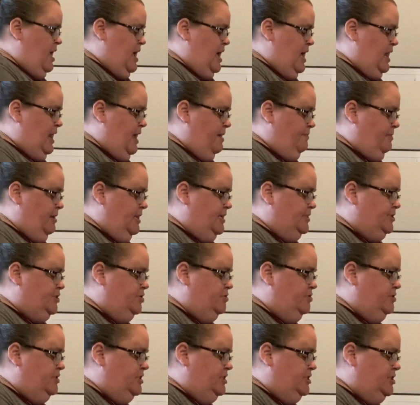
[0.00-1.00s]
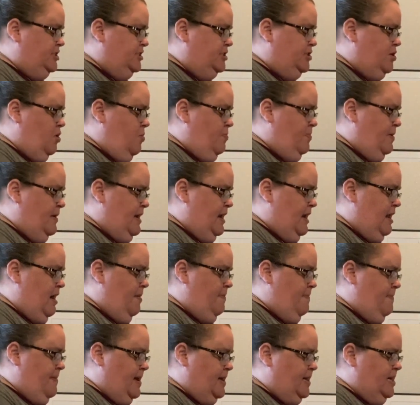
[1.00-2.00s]
And I'm going to choose to just open it
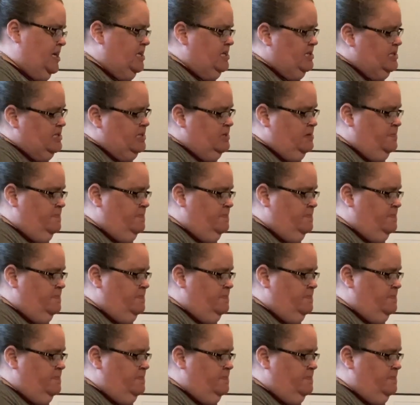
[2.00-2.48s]
up because